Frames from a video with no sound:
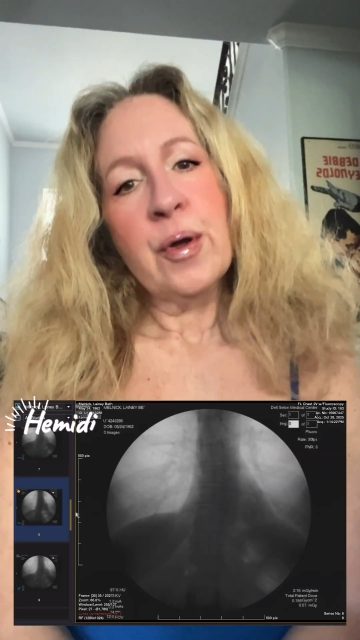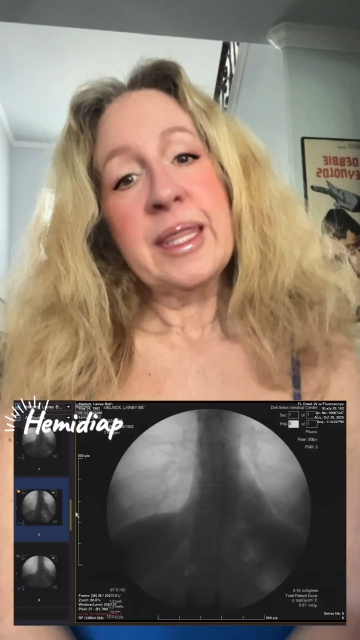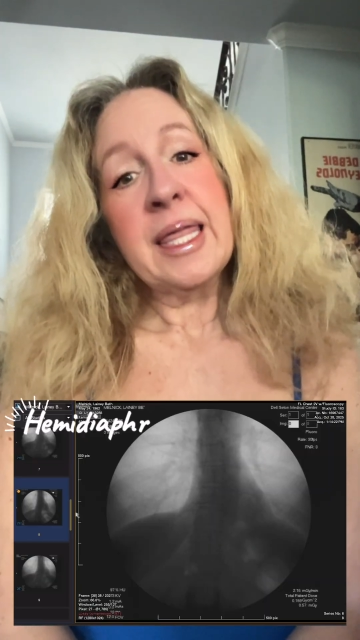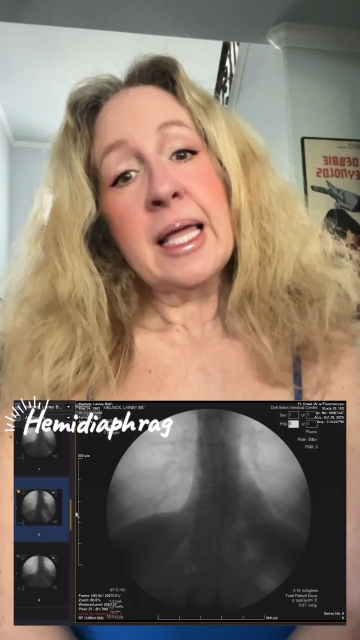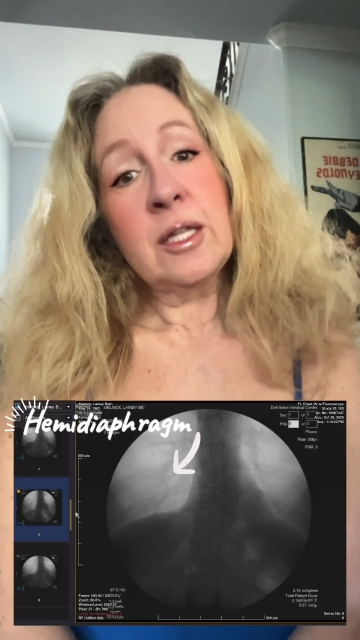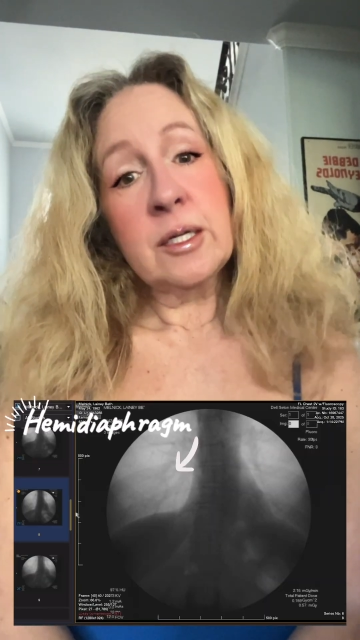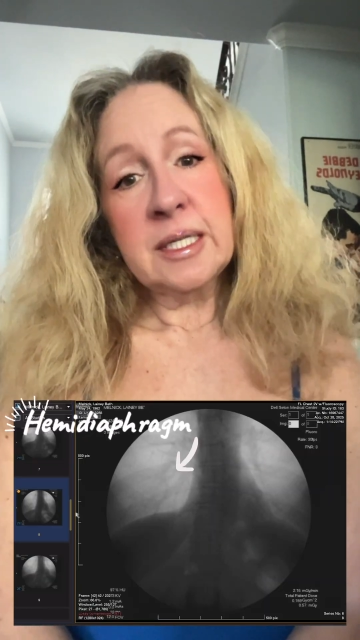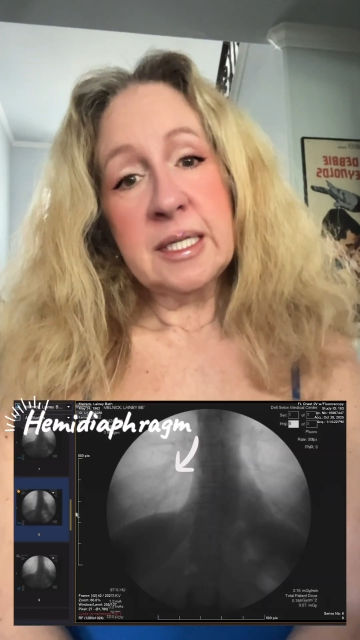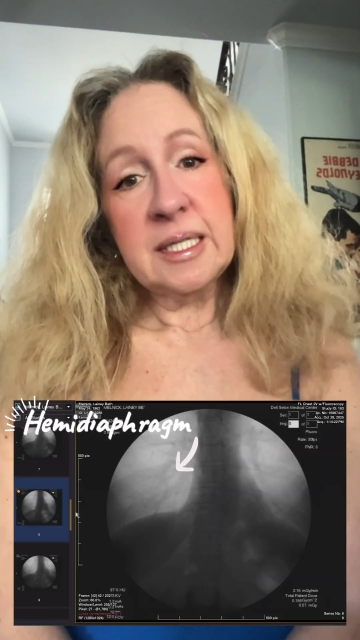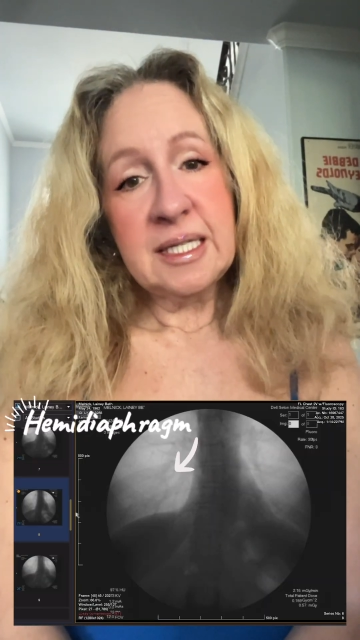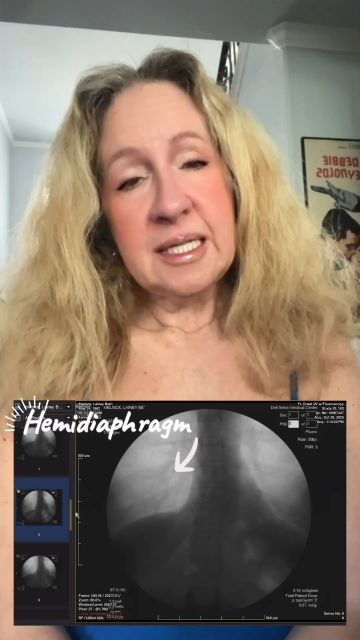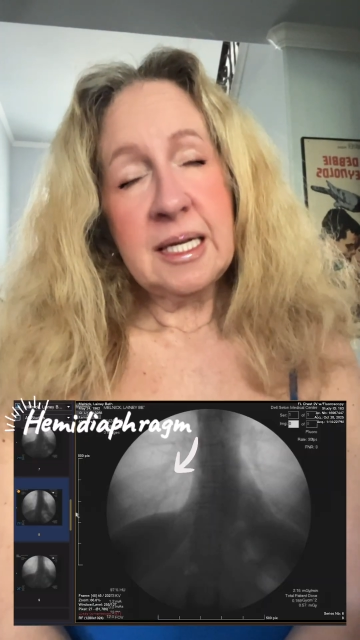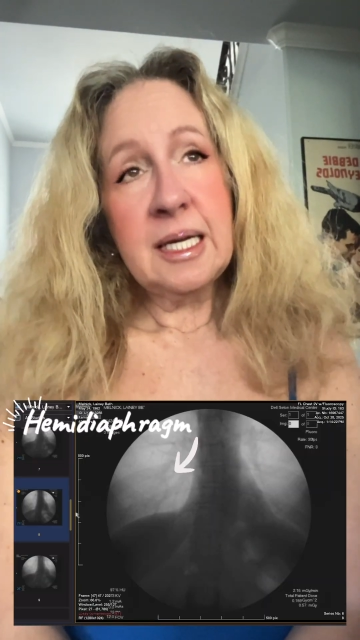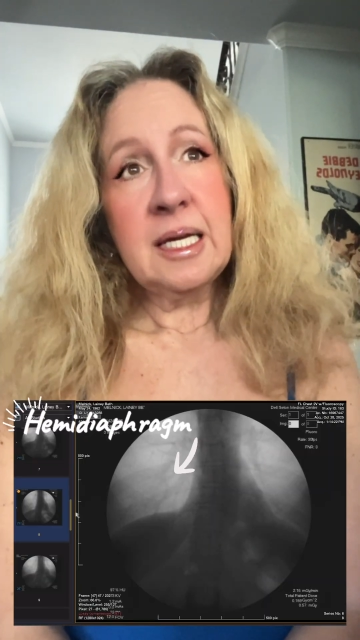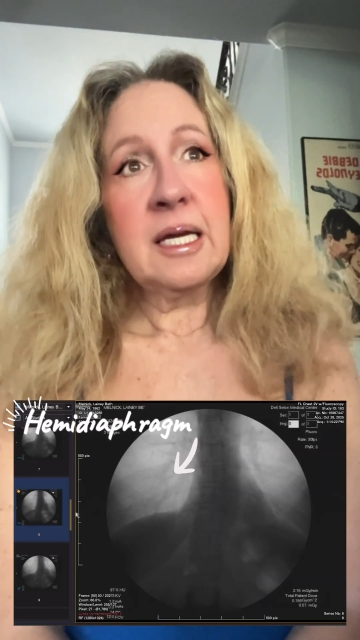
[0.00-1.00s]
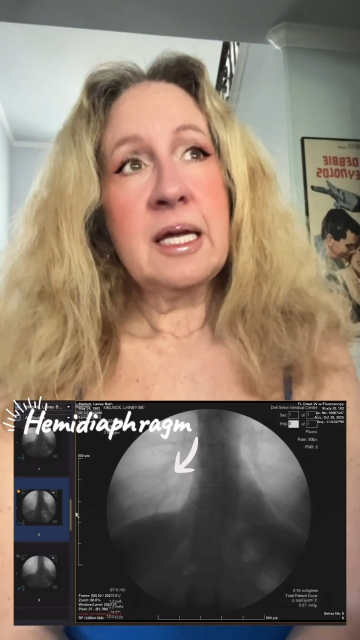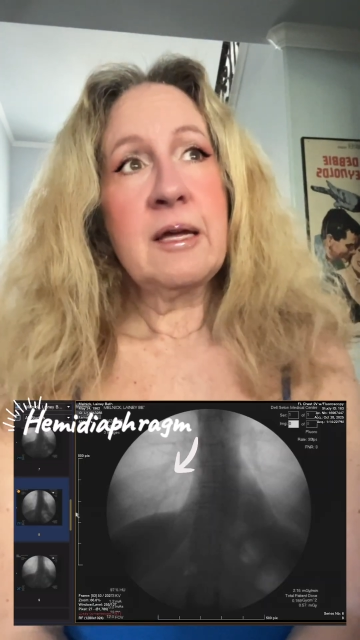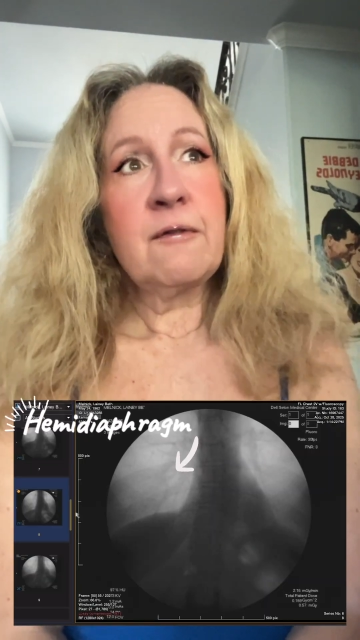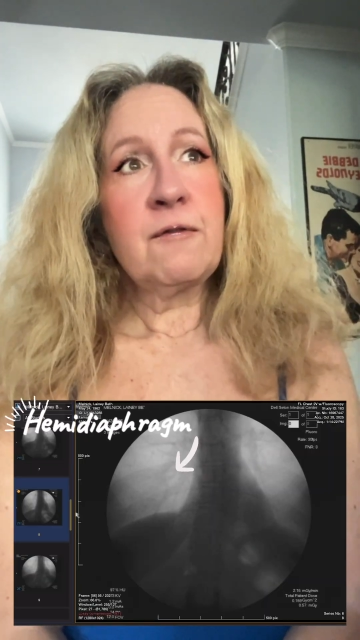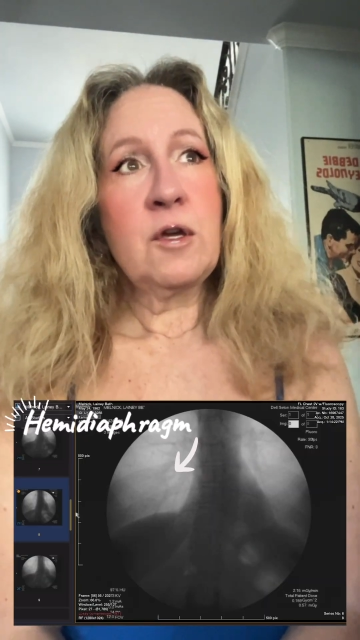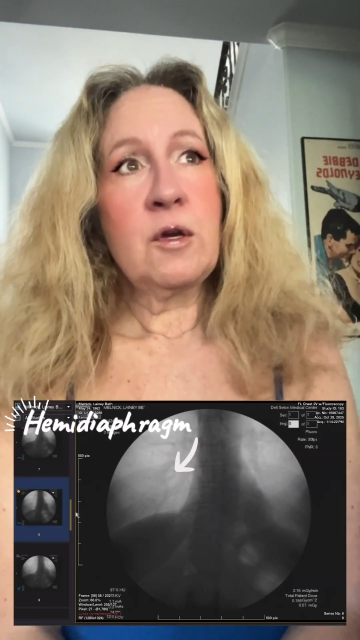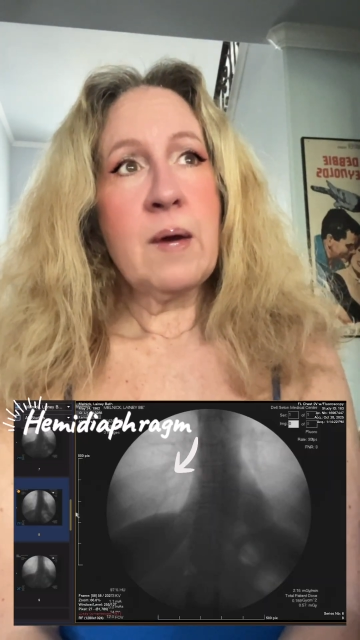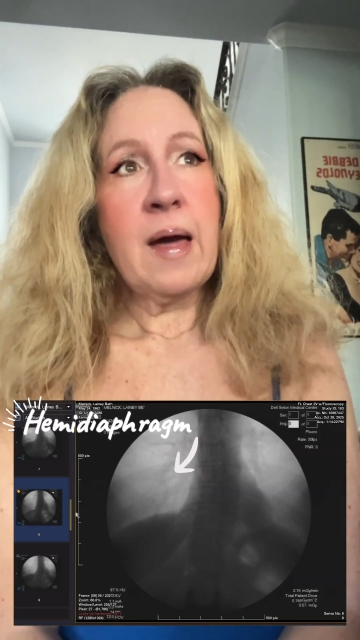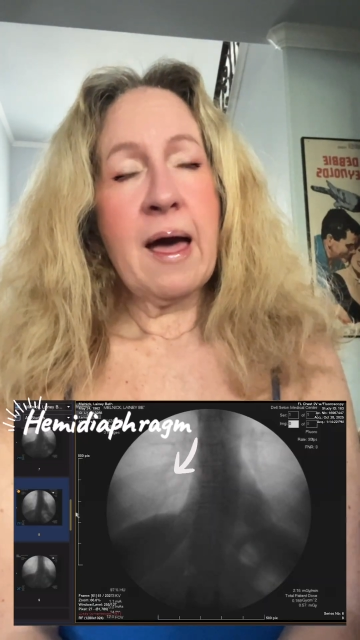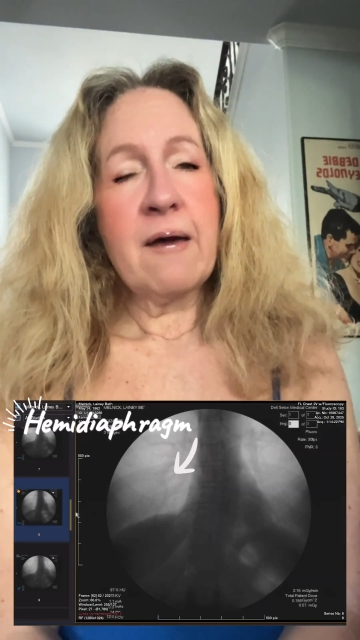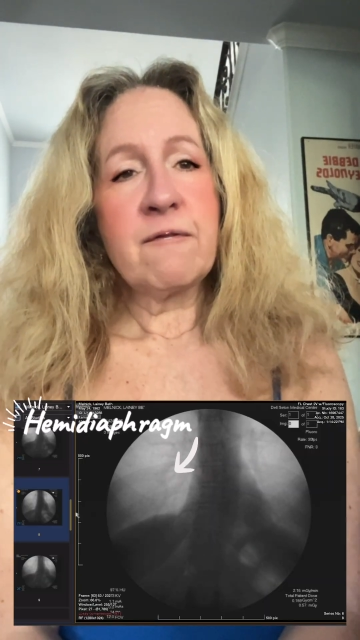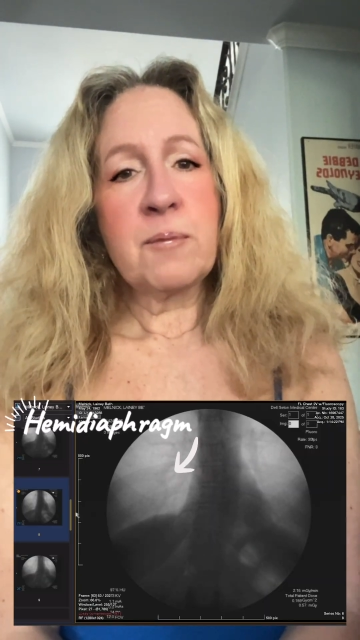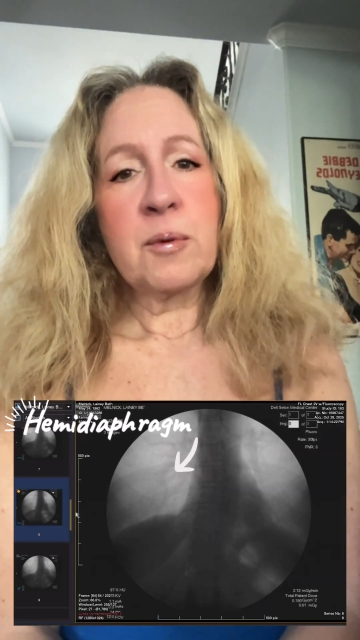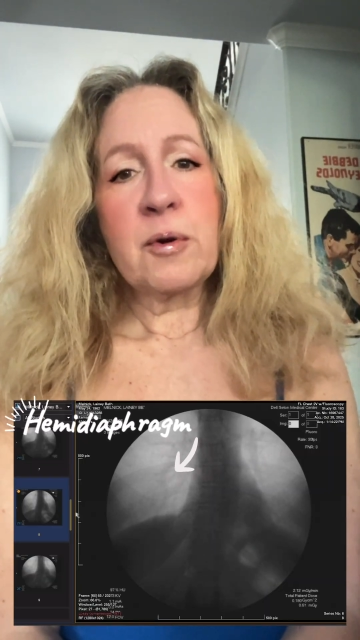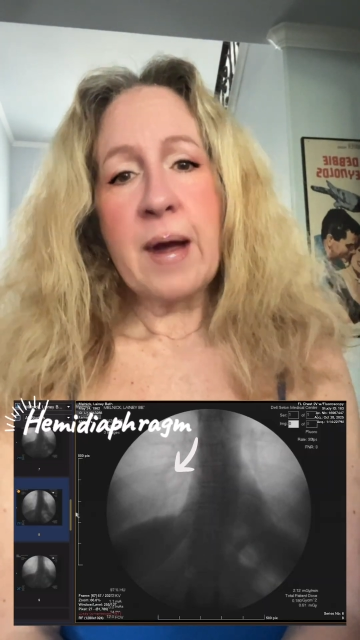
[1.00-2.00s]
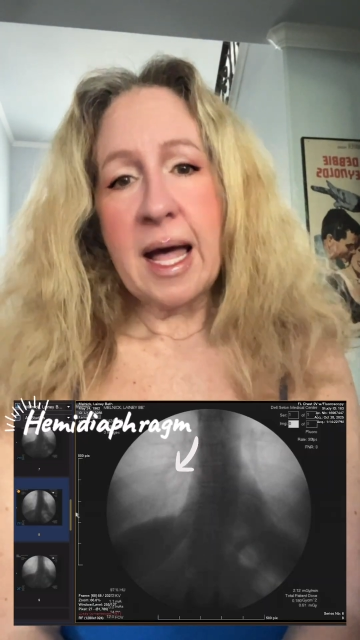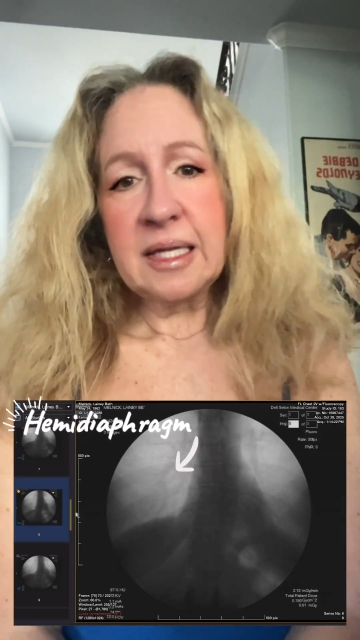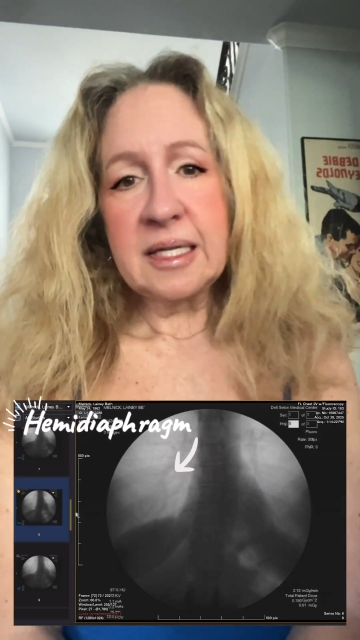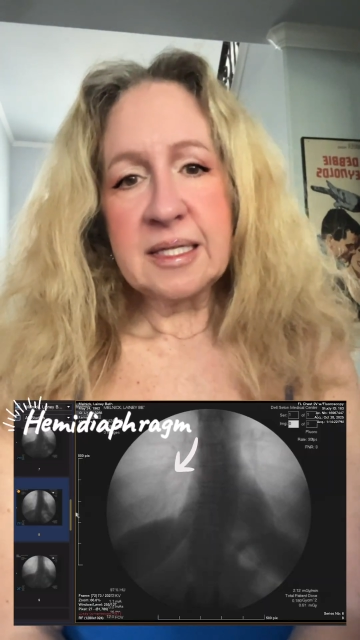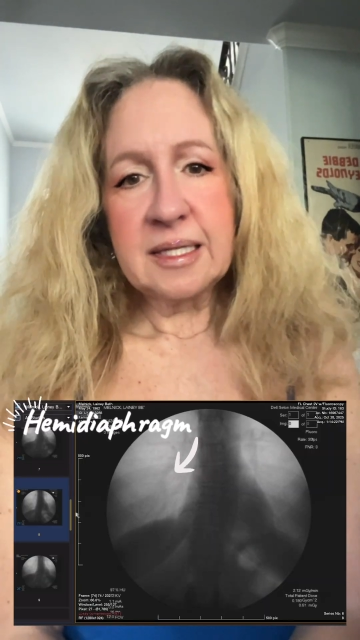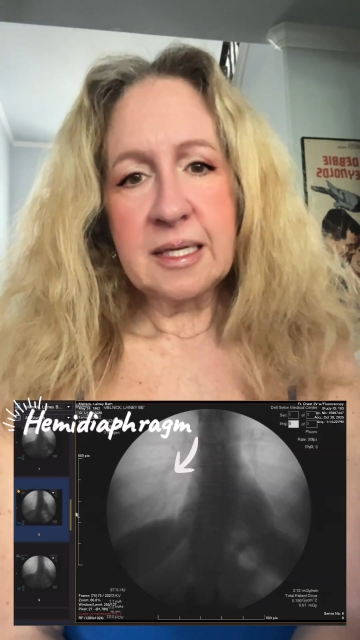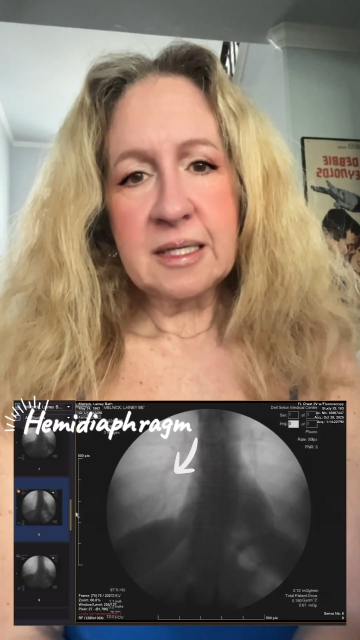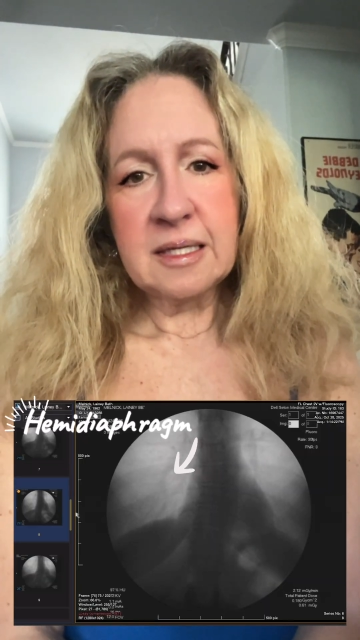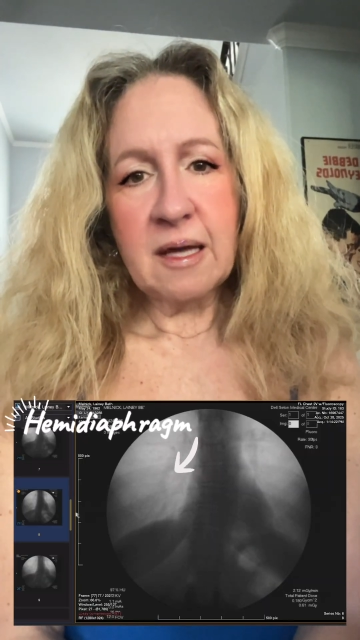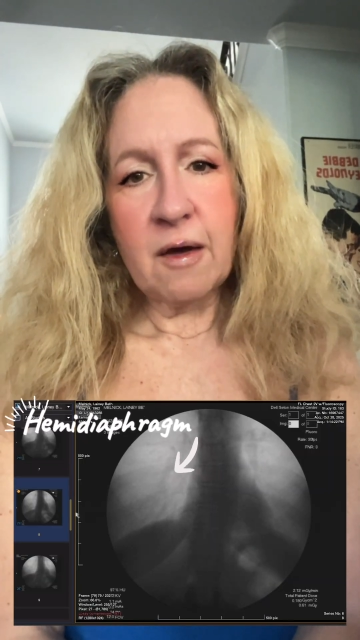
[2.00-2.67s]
They look to see if you have paralysis